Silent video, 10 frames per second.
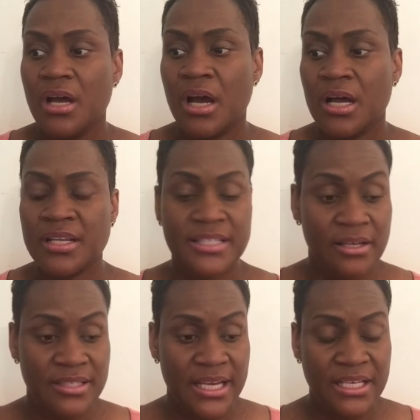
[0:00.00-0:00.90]
a
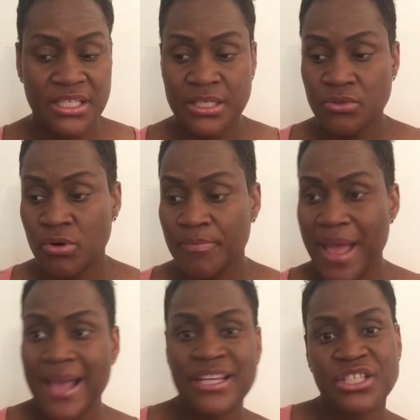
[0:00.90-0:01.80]
sales agent, or a
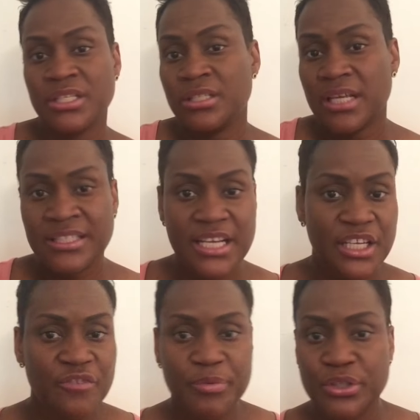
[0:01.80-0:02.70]
packaging
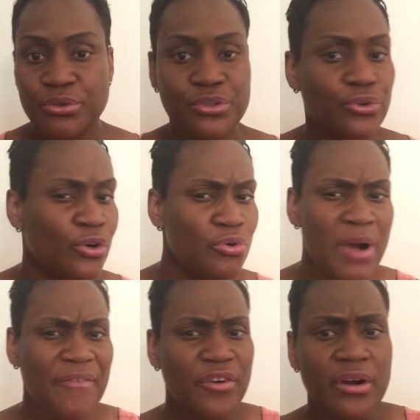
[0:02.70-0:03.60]
executive producer,
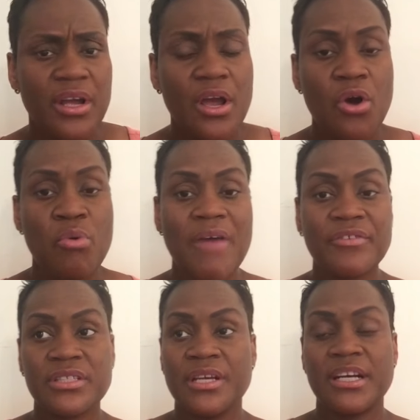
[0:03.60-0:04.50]
or
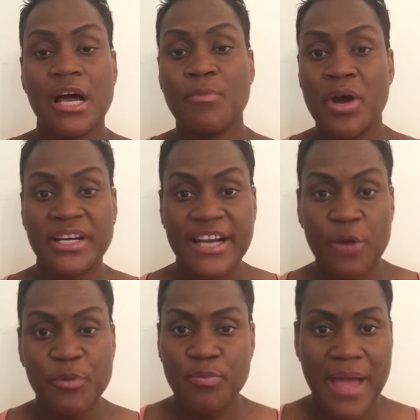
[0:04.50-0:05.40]
whoever's gonna come on and
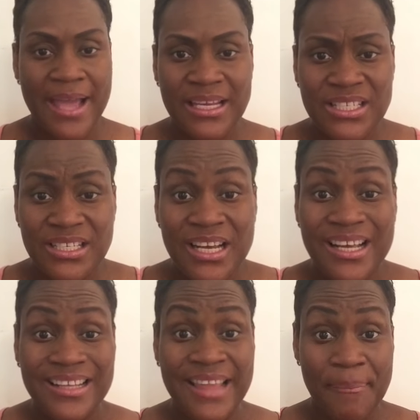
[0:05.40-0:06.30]
help you package it,
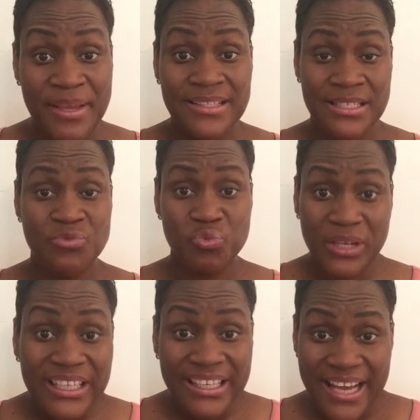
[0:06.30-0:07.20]
that means it's
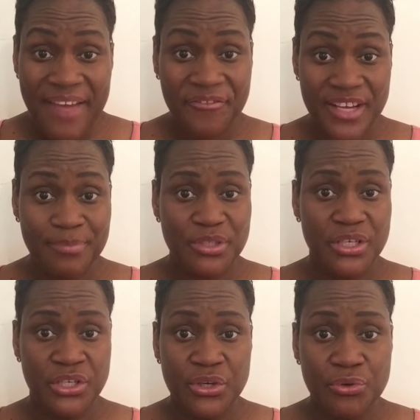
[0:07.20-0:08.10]
really left up
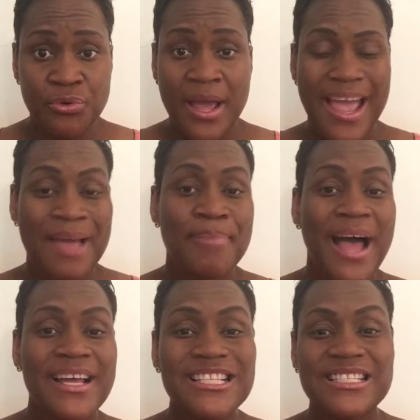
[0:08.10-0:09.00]
to you. And
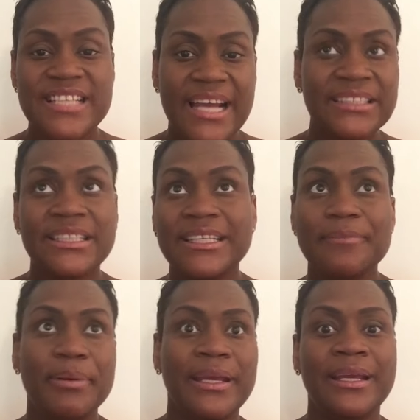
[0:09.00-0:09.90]
by us
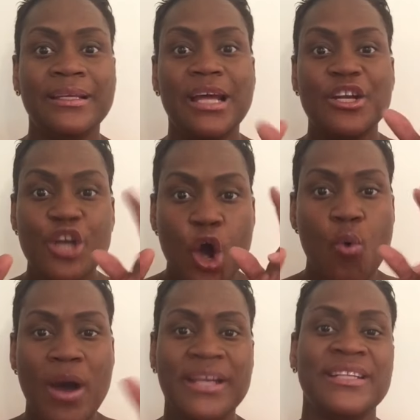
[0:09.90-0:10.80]
technically being no
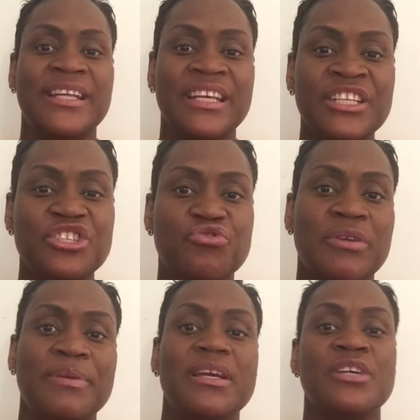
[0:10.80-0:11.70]
one in the
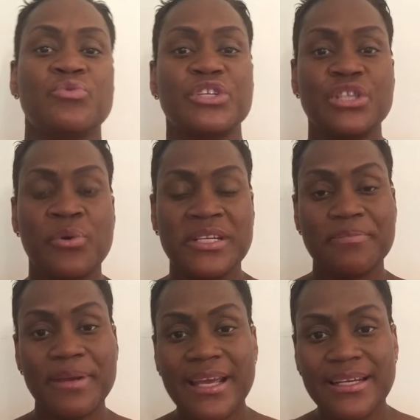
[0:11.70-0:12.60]
industry because we're so
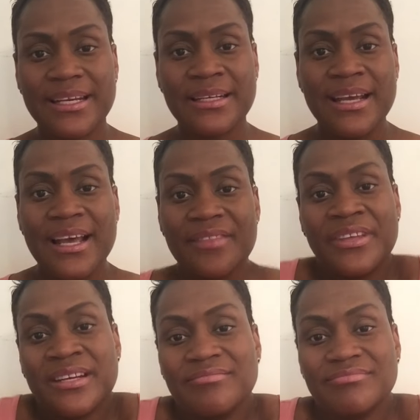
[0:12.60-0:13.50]
independent,
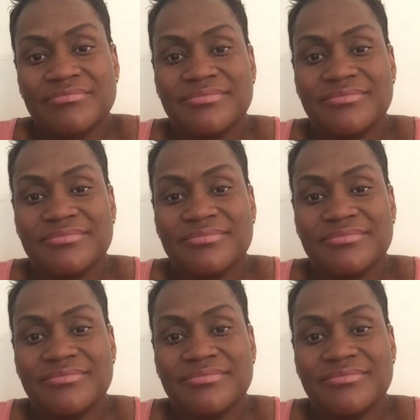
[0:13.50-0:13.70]
then